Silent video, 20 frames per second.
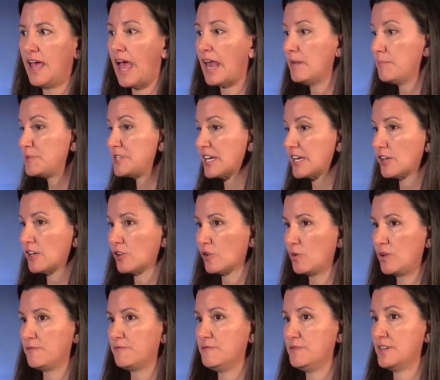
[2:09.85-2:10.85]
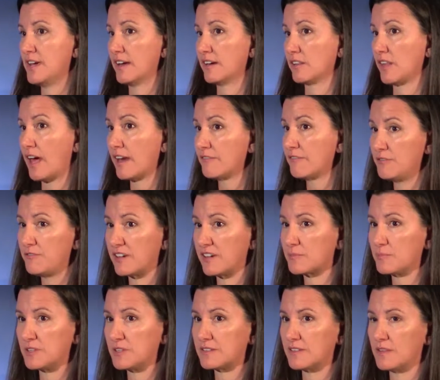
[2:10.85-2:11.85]
And in particular, we've done a lot of
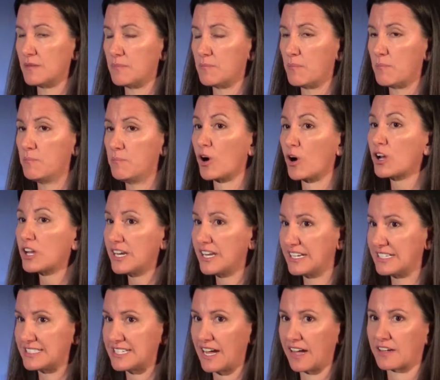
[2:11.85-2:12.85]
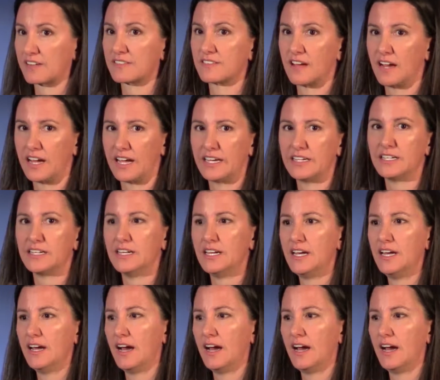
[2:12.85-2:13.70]
investments in the marketing tech side.